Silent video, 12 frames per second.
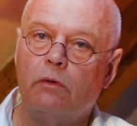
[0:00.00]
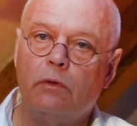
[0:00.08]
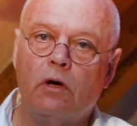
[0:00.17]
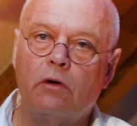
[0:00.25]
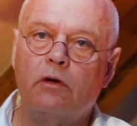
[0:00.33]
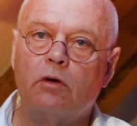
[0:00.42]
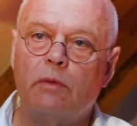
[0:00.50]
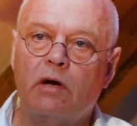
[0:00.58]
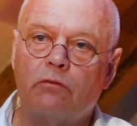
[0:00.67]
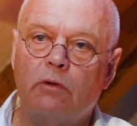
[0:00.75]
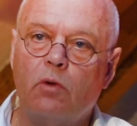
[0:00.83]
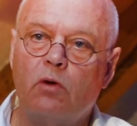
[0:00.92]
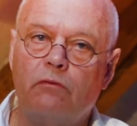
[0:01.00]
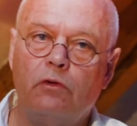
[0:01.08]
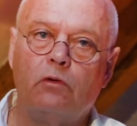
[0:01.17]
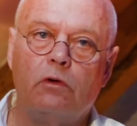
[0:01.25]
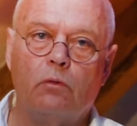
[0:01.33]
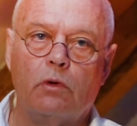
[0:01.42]
We all hear about remote
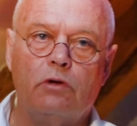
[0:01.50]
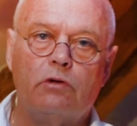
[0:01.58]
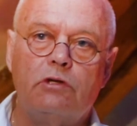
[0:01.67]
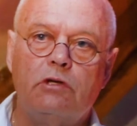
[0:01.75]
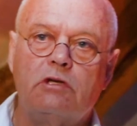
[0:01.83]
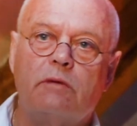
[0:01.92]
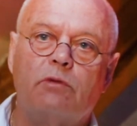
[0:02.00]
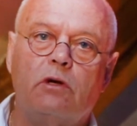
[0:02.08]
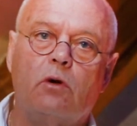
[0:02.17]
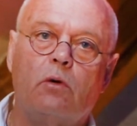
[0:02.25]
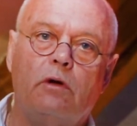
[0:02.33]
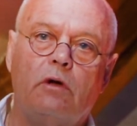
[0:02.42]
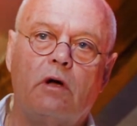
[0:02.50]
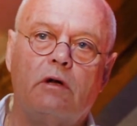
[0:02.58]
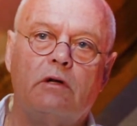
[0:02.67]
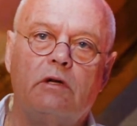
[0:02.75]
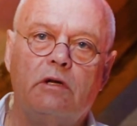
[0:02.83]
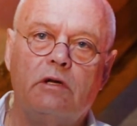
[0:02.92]
viewing, where you see something going on at
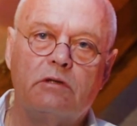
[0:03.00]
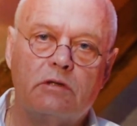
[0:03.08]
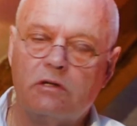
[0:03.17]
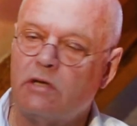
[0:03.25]
a distance.